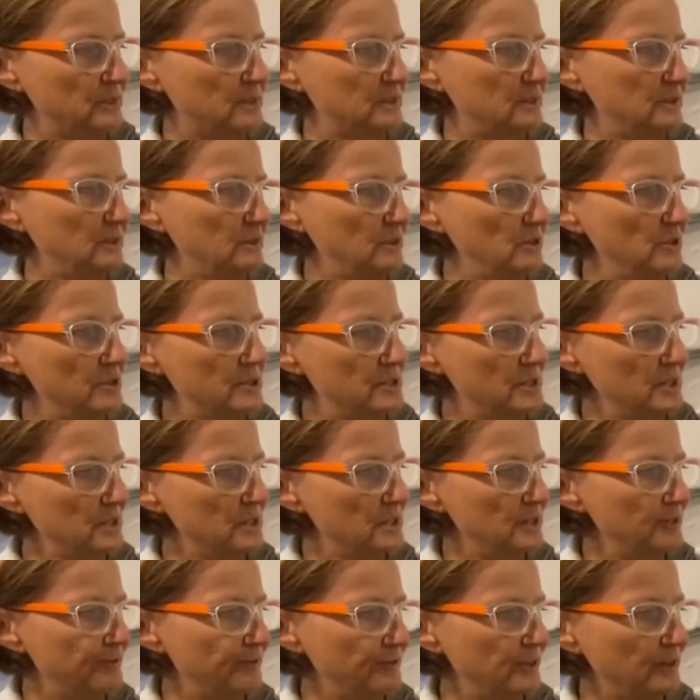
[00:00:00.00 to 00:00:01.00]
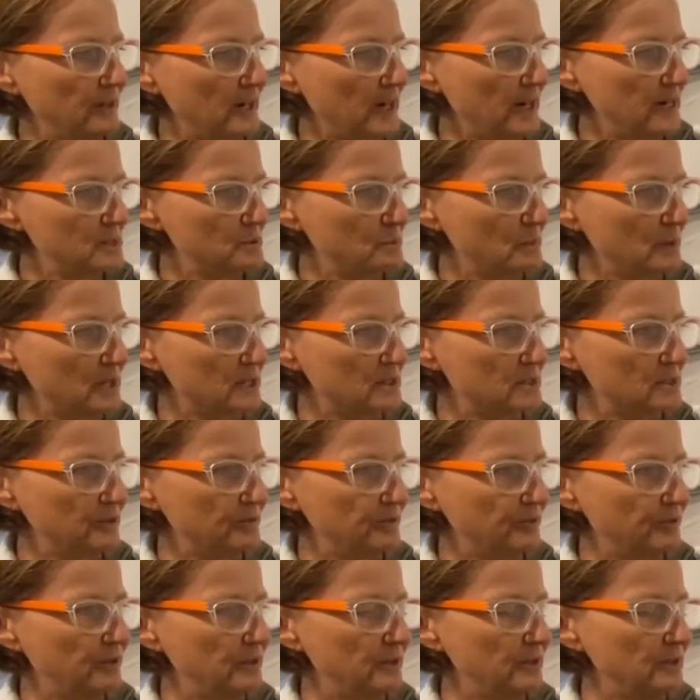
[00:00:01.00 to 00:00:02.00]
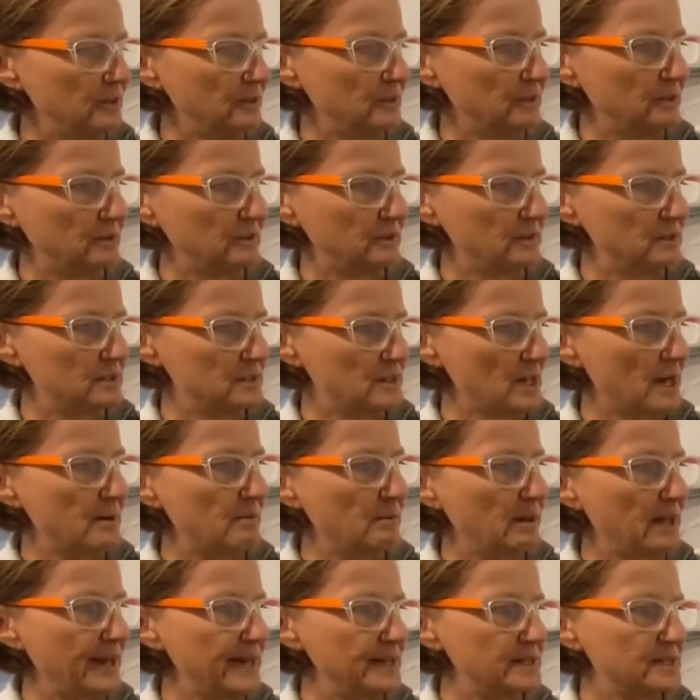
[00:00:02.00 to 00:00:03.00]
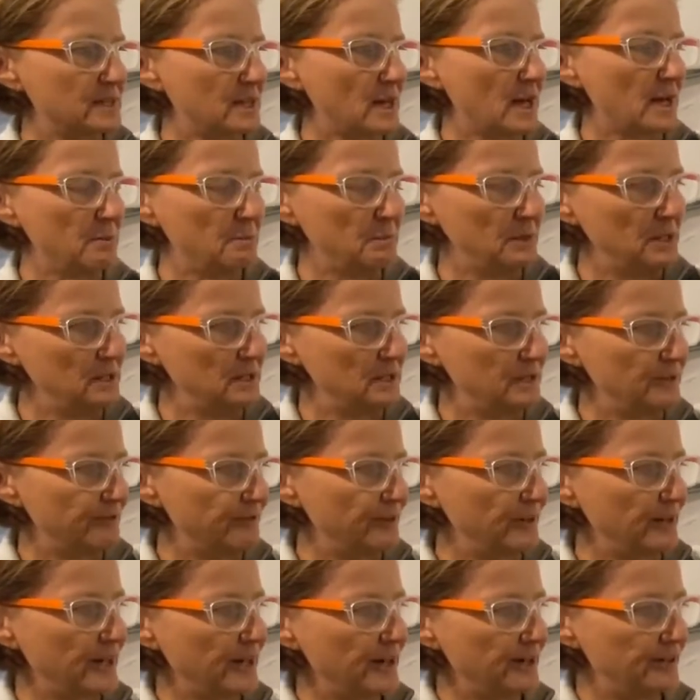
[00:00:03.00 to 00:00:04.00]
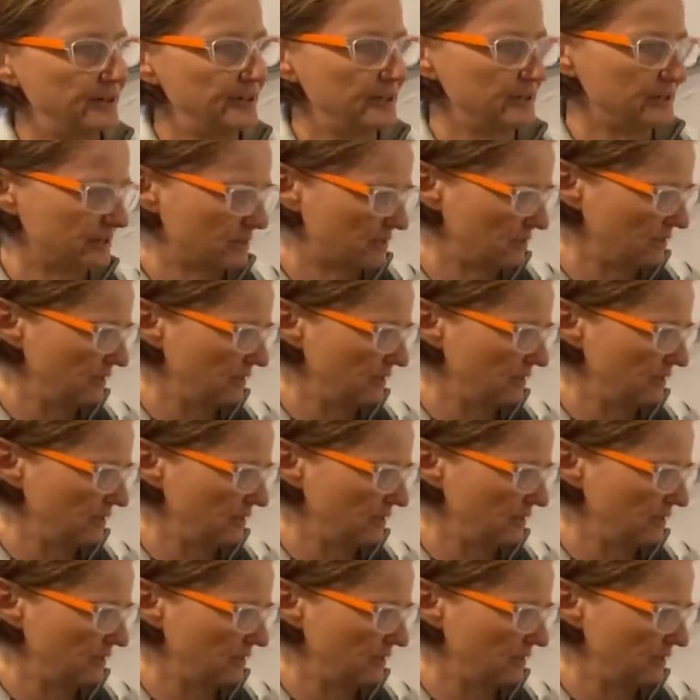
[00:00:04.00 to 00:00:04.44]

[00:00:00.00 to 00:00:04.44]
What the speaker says: using different aspects of the same landscape in different areas.